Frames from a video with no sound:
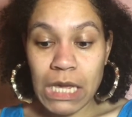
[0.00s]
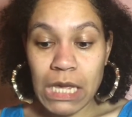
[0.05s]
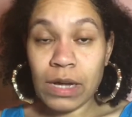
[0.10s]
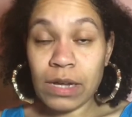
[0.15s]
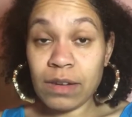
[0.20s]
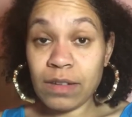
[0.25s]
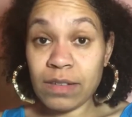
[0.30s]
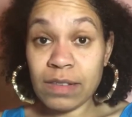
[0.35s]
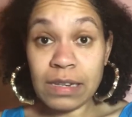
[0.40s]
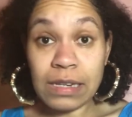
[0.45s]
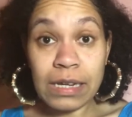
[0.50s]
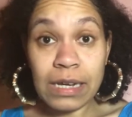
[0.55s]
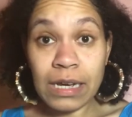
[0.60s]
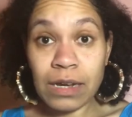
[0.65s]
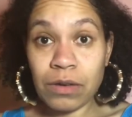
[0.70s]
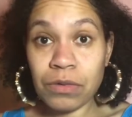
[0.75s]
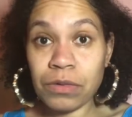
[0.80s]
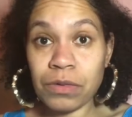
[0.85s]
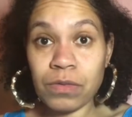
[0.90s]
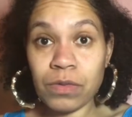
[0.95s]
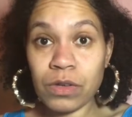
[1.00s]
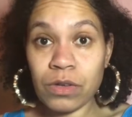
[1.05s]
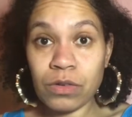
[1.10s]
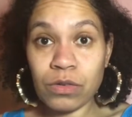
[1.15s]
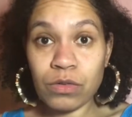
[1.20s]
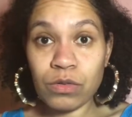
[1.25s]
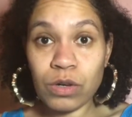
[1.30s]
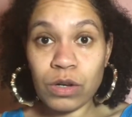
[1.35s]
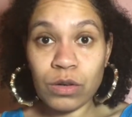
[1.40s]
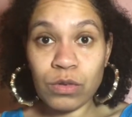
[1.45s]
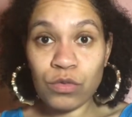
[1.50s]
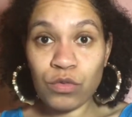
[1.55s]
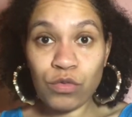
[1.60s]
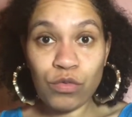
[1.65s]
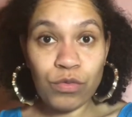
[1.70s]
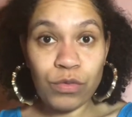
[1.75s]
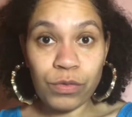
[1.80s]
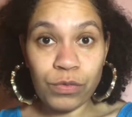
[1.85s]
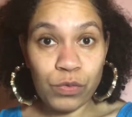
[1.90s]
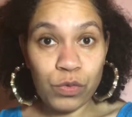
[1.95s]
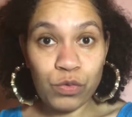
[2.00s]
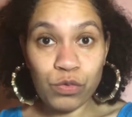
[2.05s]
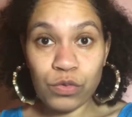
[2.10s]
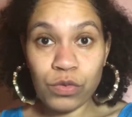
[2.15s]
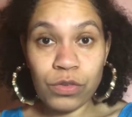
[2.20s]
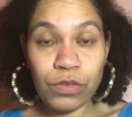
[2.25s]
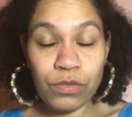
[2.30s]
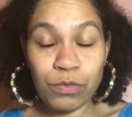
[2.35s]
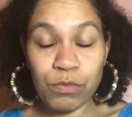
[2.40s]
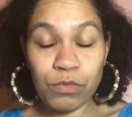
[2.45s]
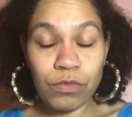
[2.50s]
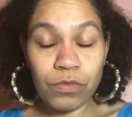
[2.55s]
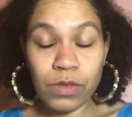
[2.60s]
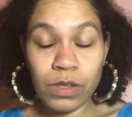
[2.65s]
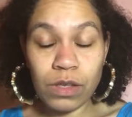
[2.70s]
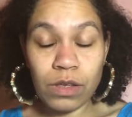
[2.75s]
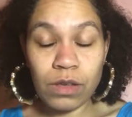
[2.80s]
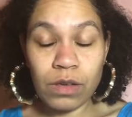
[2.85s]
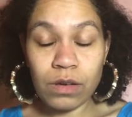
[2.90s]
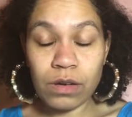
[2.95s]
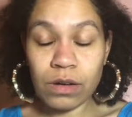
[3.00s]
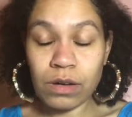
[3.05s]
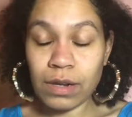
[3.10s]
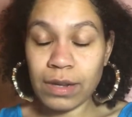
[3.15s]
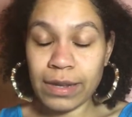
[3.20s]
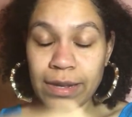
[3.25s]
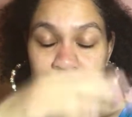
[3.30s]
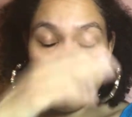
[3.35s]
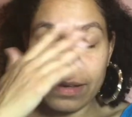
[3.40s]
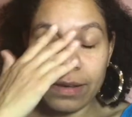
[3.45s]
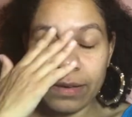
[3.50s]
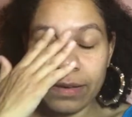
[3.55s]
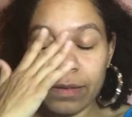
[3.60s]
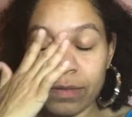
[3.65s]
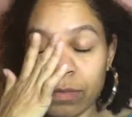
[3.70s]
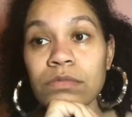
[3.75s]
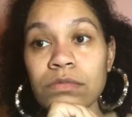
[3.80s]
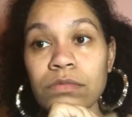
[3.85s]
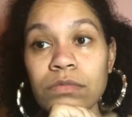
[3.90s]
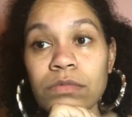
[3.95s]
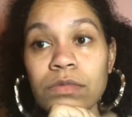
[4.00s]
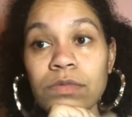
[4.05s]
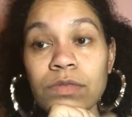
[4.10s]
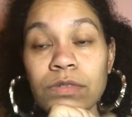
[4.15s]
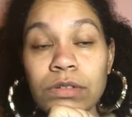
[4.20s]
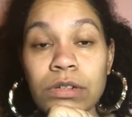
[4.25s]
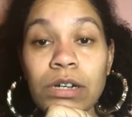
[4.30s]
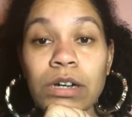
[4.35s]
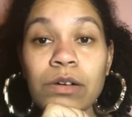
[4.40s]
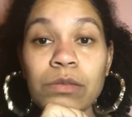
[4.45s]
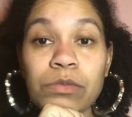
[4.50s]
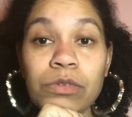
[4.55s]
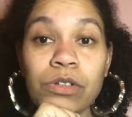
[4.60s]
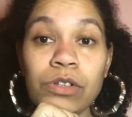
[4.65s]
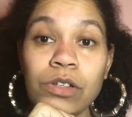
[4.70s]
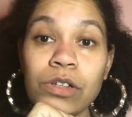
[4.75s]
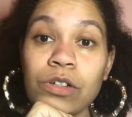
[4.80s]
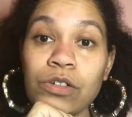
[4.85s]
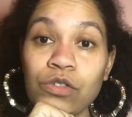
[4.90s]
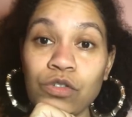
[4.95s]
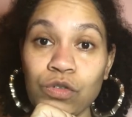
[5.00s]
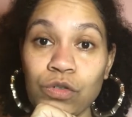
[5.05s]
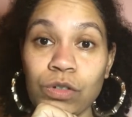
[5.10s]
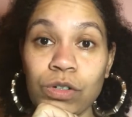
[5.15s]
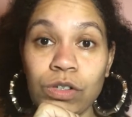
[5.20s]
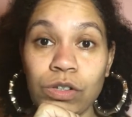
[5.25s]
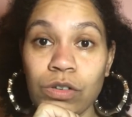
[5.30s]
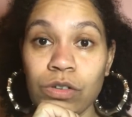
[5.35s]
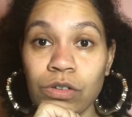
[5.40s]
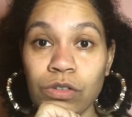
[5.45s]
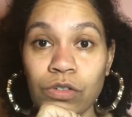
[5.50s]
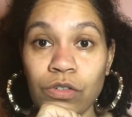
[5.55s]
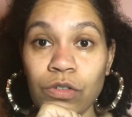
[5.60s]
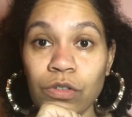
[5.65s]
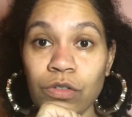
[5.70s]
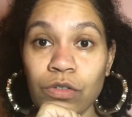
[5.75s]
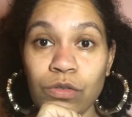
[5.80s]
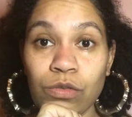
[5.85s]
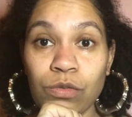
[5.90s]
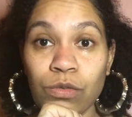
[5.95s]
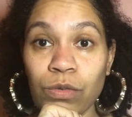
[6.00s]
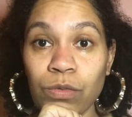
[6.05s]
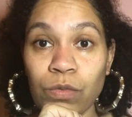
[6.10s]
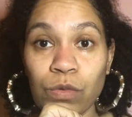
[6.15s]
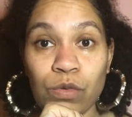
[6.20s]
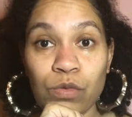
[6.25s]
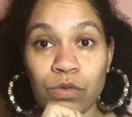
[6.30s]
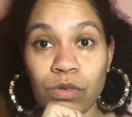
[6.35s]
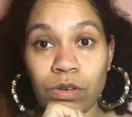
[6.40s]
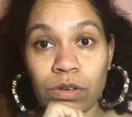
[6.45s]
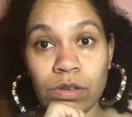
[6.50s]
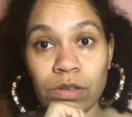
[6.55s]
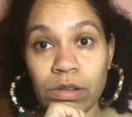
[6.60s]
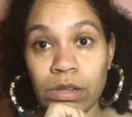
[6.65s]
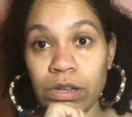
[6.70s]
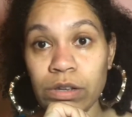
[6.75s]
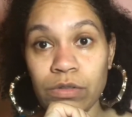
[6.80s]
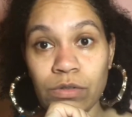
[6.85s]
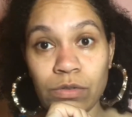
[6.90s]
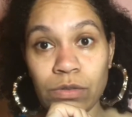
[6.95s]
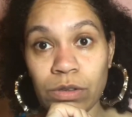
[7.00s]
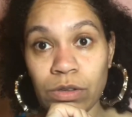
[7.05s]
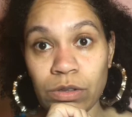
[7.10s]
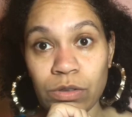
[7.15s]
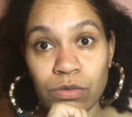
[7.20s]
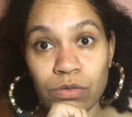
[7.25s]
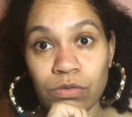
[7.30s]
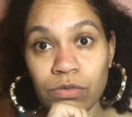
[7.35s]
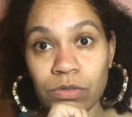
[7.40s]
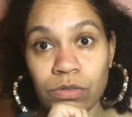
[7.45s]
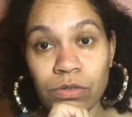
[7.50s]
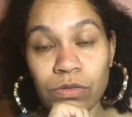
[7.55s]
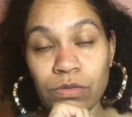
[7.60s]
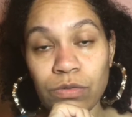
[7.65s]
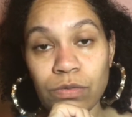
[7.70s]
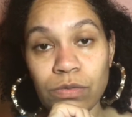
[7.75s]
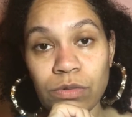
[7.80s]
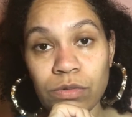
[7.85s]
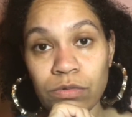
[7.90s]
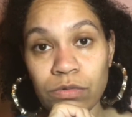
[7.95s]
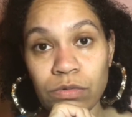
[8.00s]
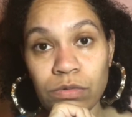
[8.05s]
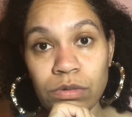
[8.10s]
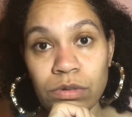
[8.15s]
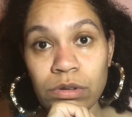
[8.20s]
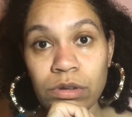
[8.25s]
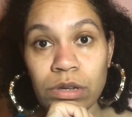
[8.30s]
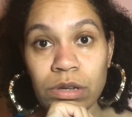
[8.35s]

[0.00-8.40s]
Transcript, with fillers: honestly, I don't even know how to review this movie here. Like, I feel like I'm gonna need a drink just to review it and like to get through this review,